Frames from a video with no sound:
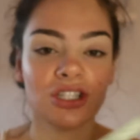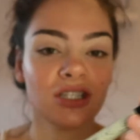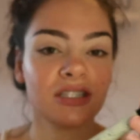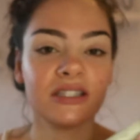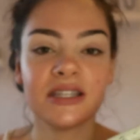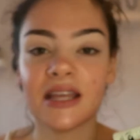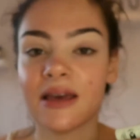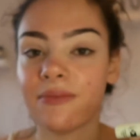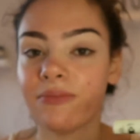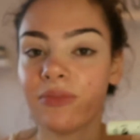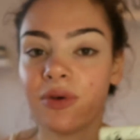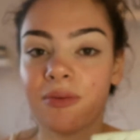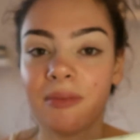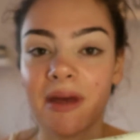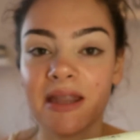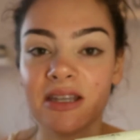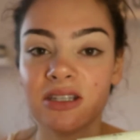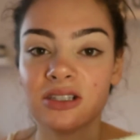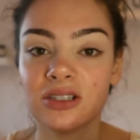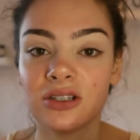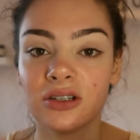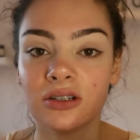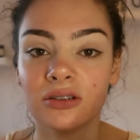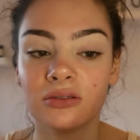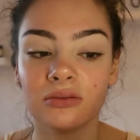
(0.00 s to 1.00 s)
just
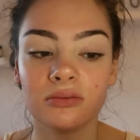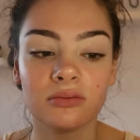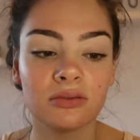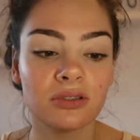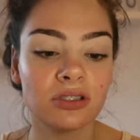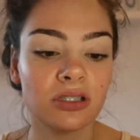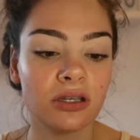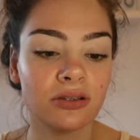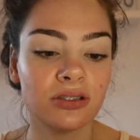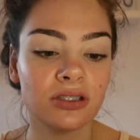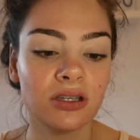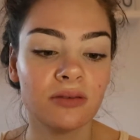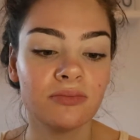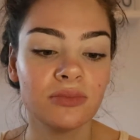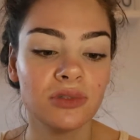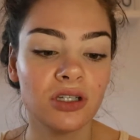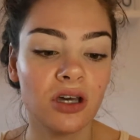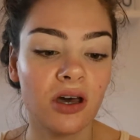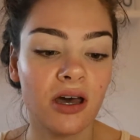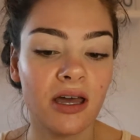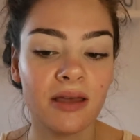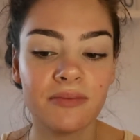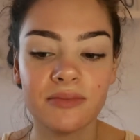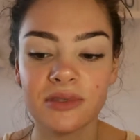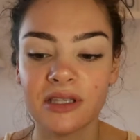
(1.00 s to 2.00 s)
temperamental. So
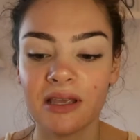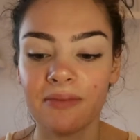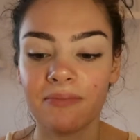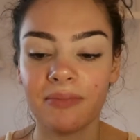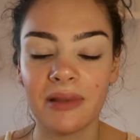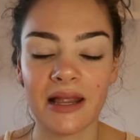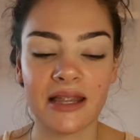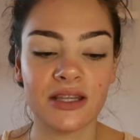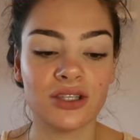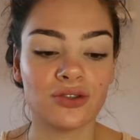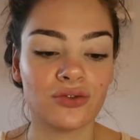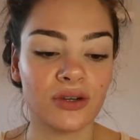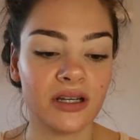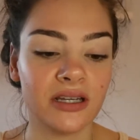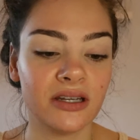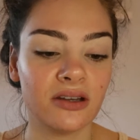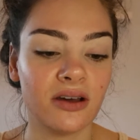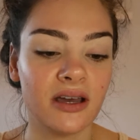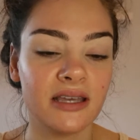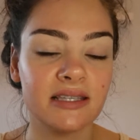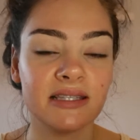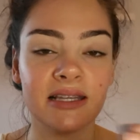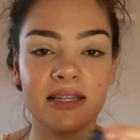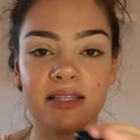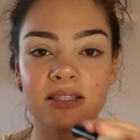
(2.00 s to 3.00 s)
sometimes it blends really
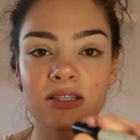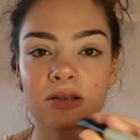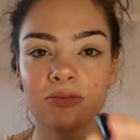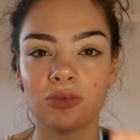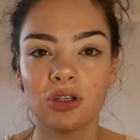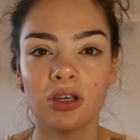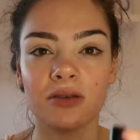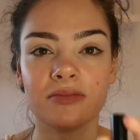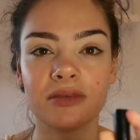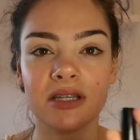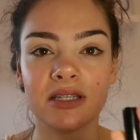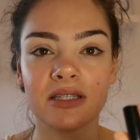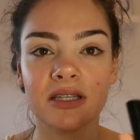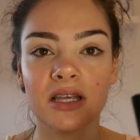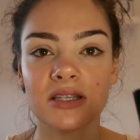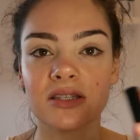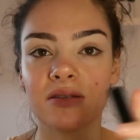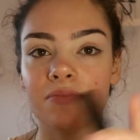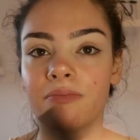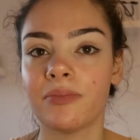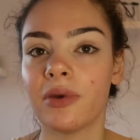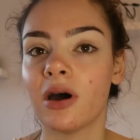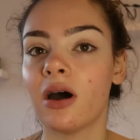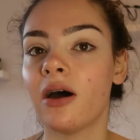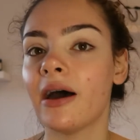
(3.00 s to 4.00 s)
nicely and sometimes it
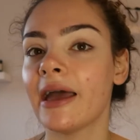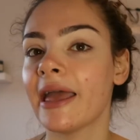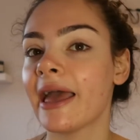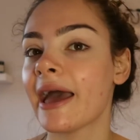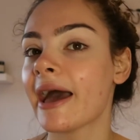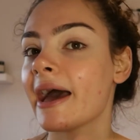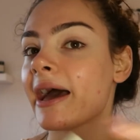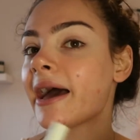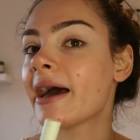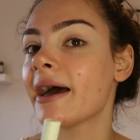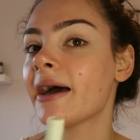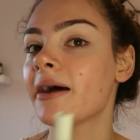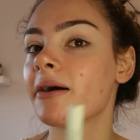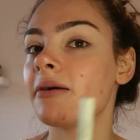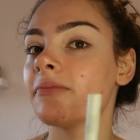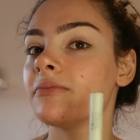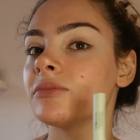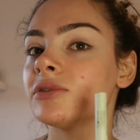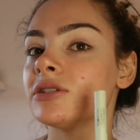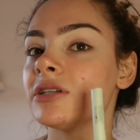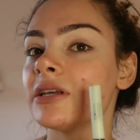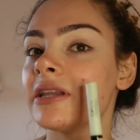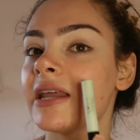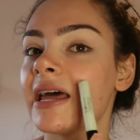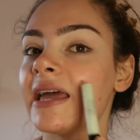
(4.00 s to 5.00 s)
doesn't. But I
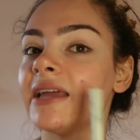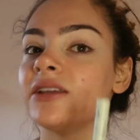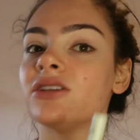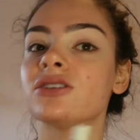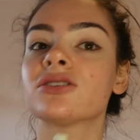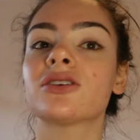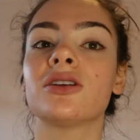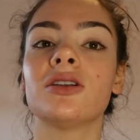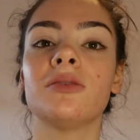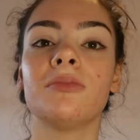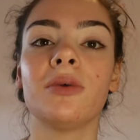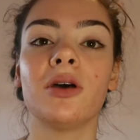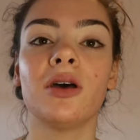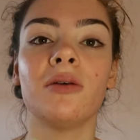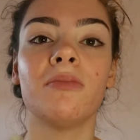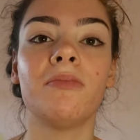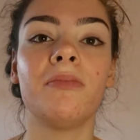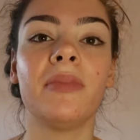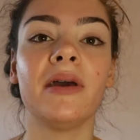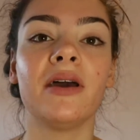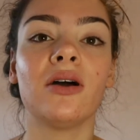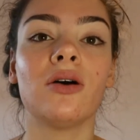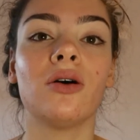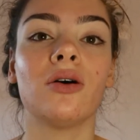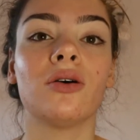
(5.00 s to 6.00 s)
am today just going to put a
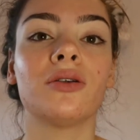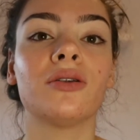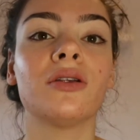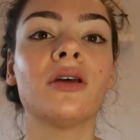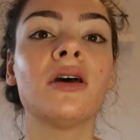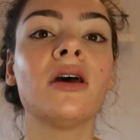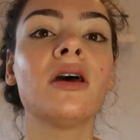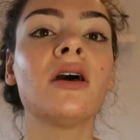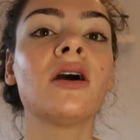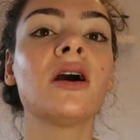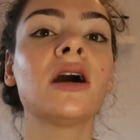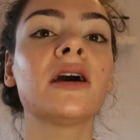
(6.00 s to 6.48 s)
bit on.